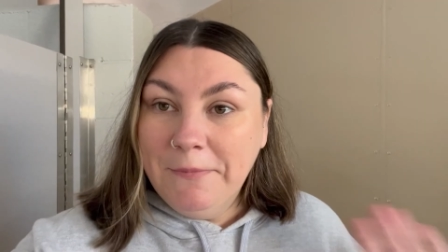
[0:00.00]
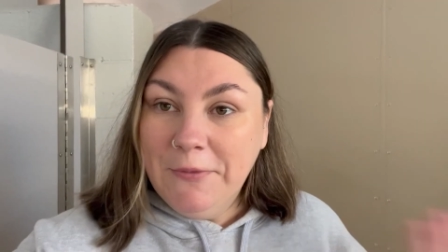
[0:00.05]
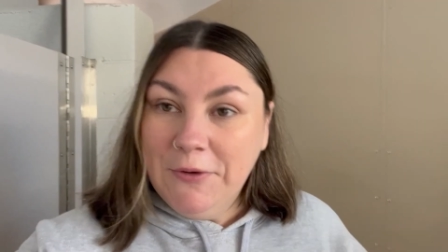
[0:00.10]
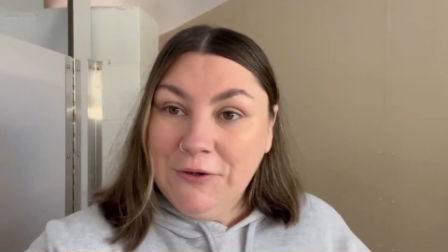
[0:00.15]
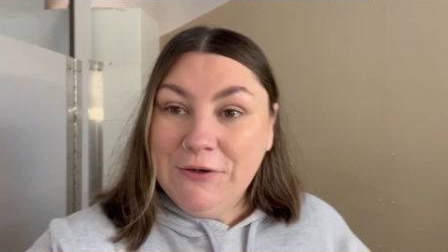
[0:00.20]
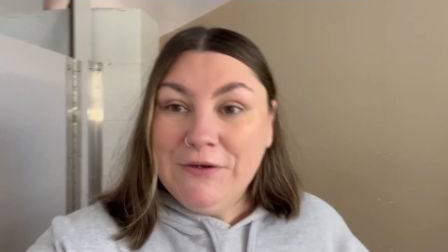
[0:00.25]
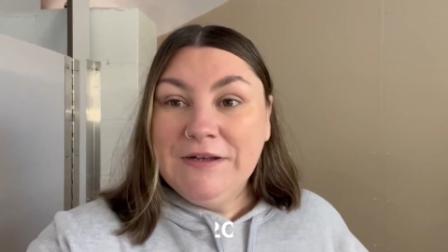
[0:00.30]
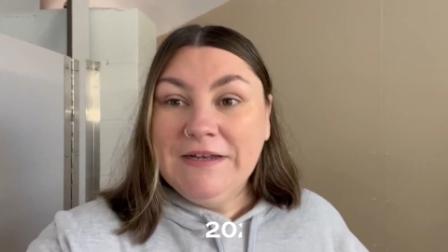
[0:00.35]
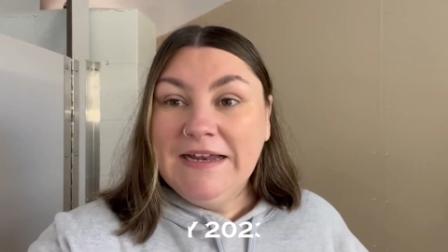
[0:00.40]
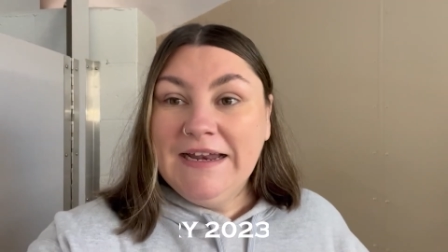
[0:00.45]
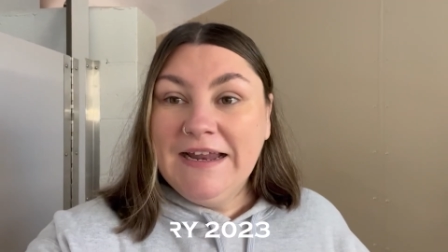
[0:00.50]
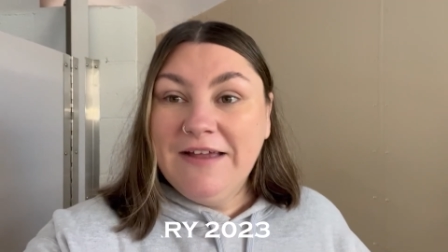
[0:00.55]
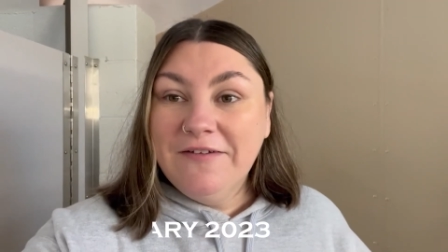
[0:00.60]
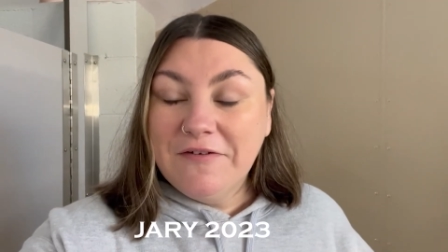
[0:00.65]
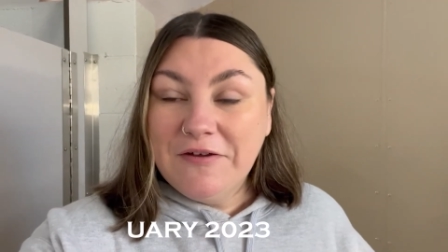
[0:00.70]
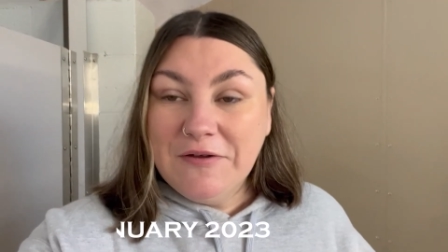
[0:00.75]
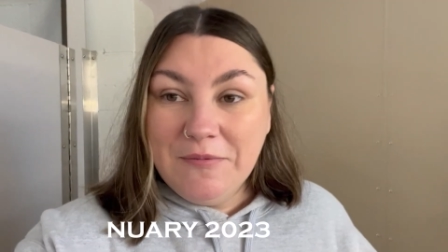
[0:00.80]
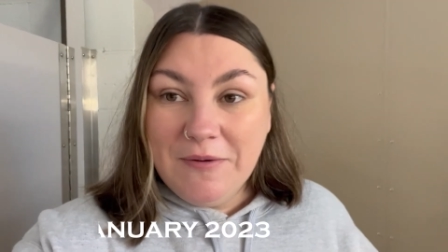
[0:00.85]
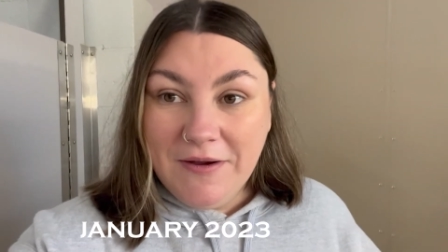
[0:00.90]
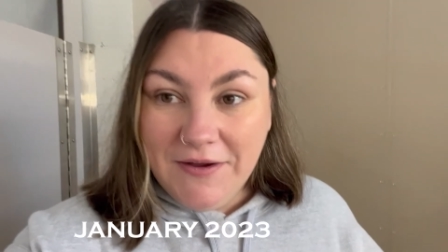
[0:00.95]
Morning,
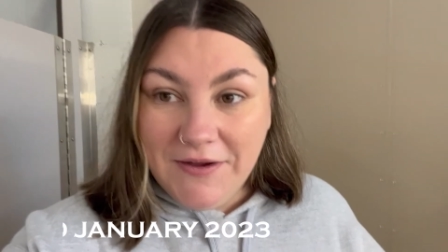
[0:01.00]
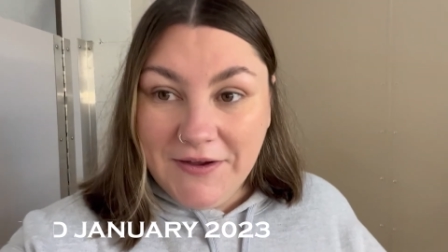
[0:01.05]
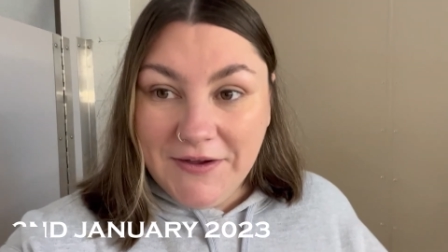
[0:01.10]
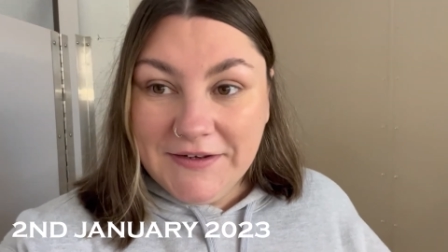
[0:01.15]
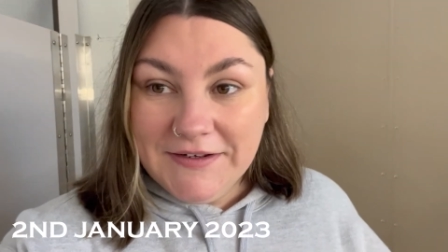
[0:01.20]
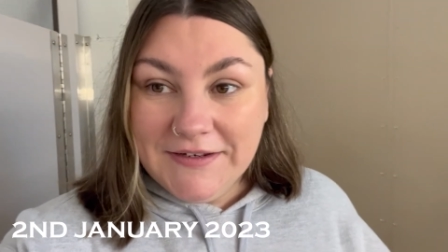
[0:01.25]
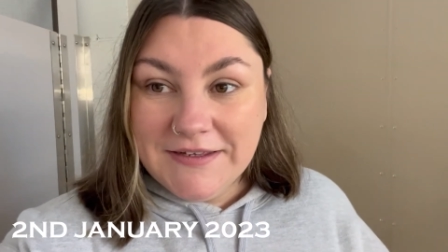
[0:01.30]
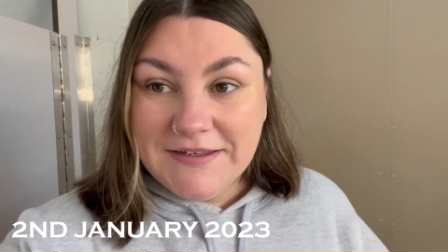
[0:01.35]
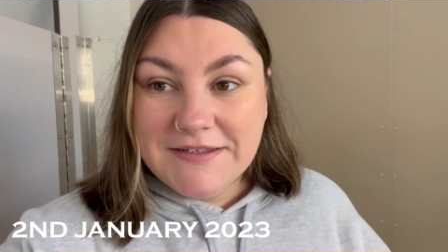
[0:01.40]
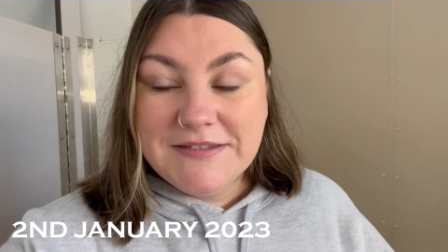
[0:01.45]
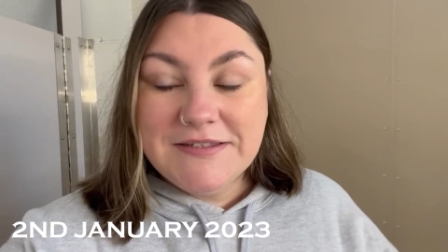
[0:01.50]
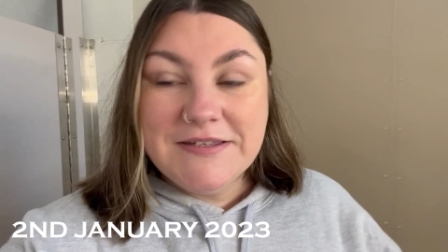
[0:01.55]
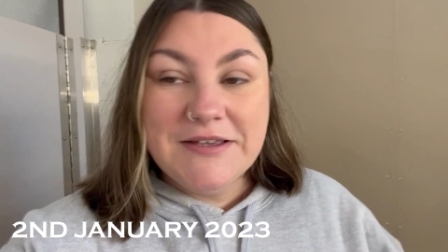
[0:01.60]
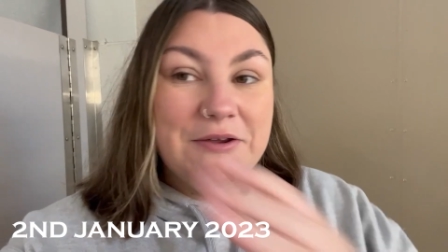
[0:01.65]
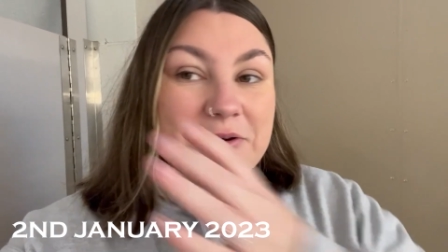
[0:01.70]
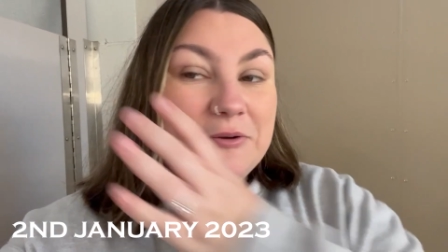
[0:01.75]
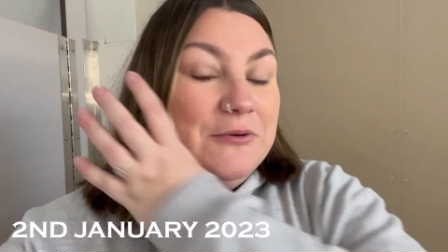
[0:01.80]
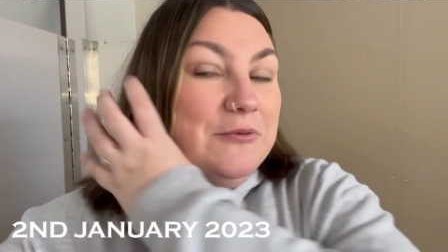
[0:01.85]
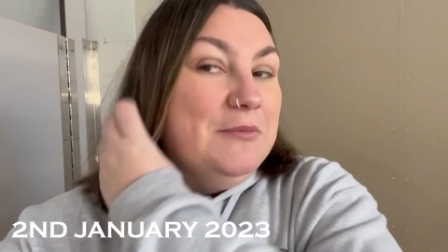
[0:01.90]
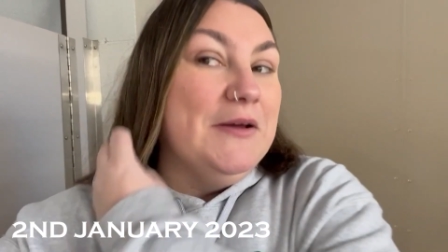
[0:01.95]
everyone.
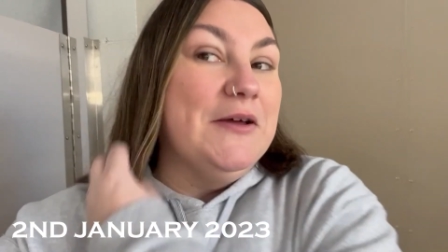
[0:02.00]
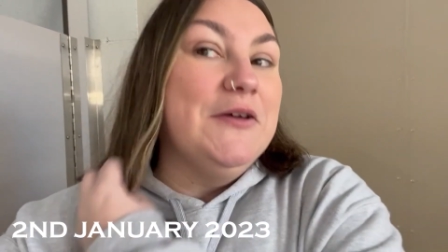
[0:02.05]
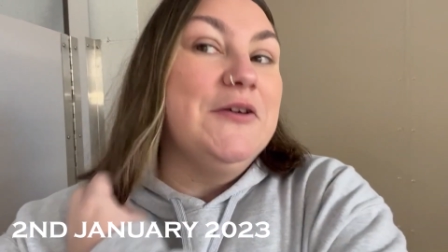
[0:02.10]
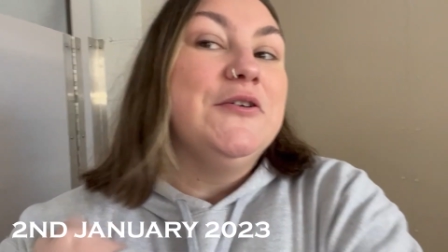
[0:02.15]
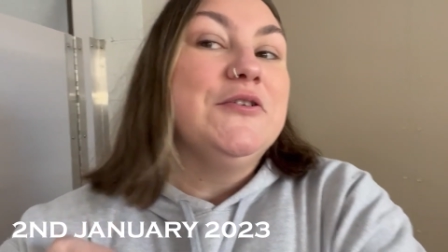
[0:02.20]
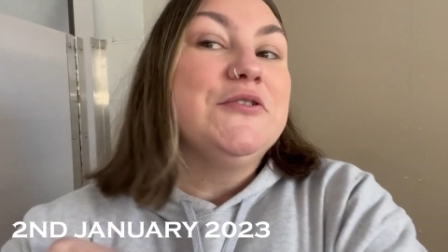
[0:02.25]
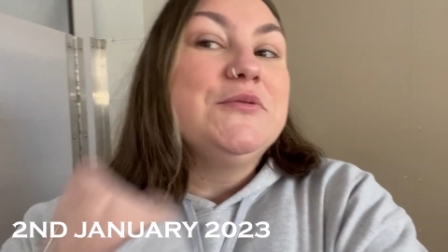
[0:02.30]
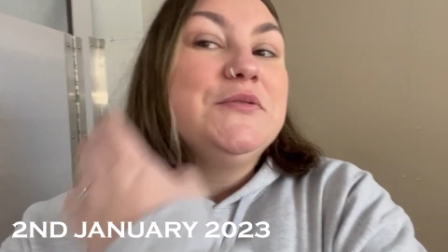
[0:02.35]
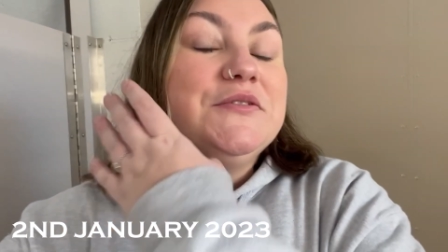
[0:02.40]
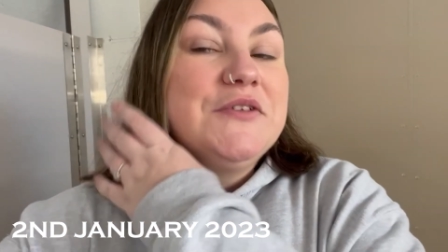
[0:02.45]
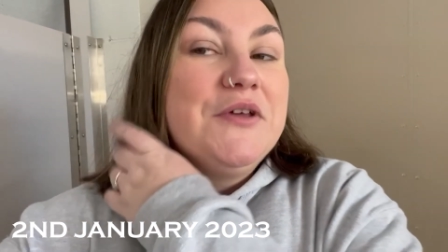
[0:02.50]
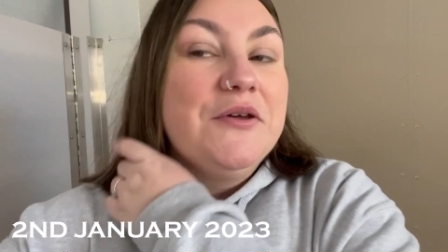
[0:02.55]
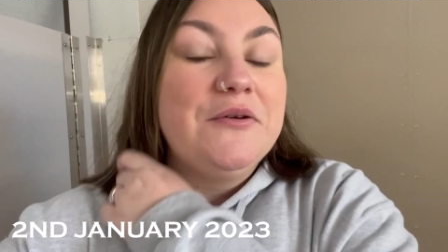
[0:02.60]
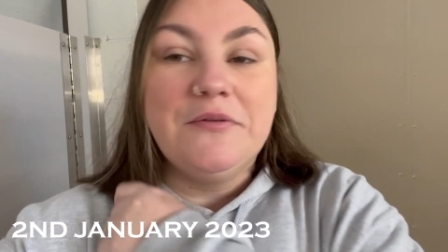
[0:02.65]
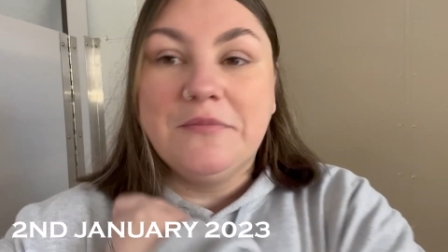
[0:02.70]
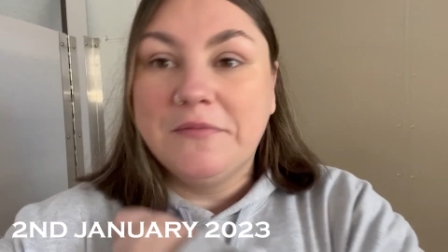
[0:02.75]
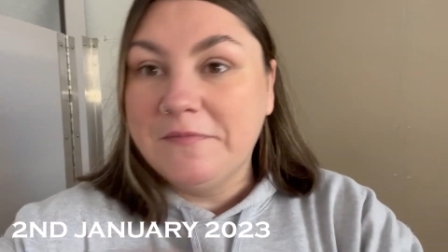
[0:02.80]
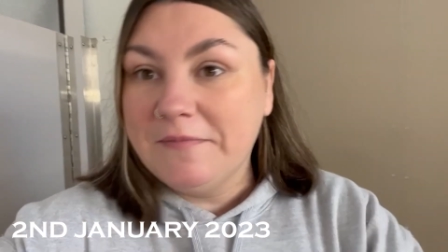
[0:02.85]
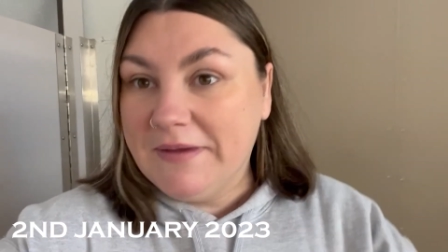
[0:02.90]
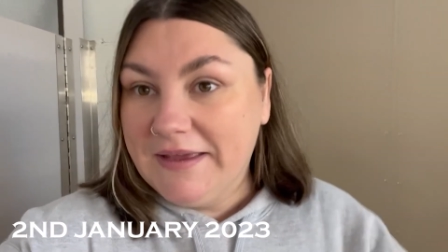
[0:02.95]
So, oh my gosh, what's going
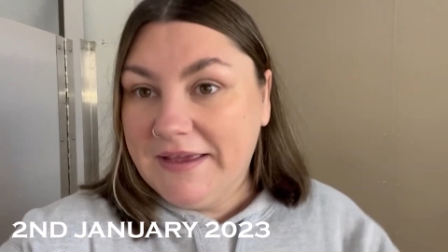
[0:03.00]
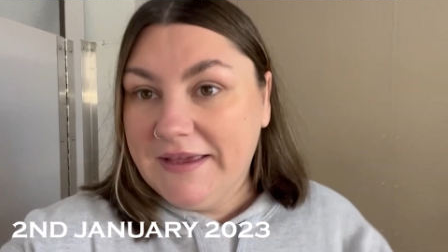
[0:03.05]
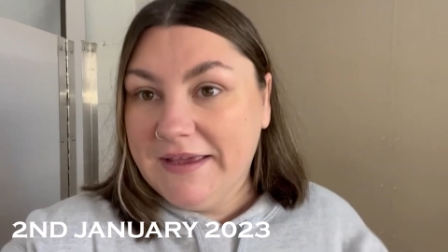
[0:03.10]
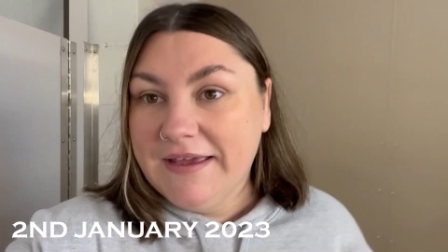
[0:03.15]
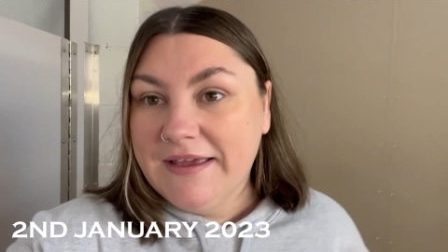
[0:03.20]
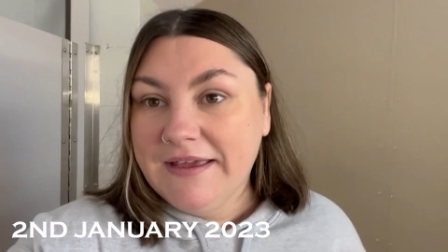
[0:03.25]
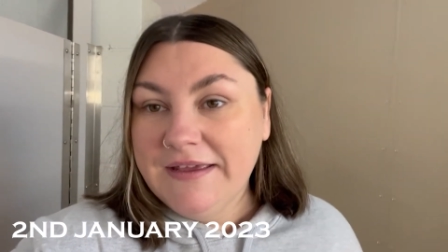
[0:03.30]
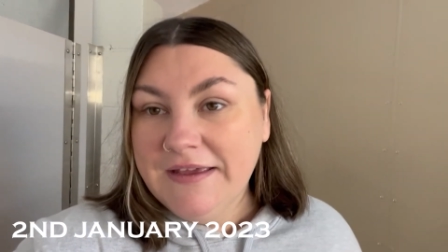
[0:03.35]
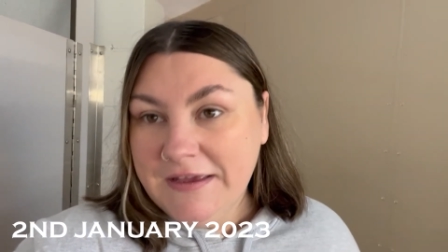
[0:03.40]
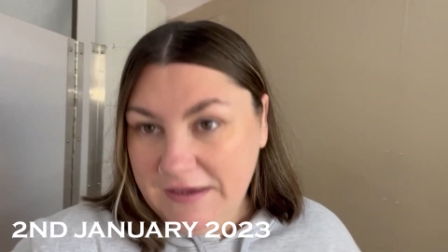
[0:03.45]
on with my hair?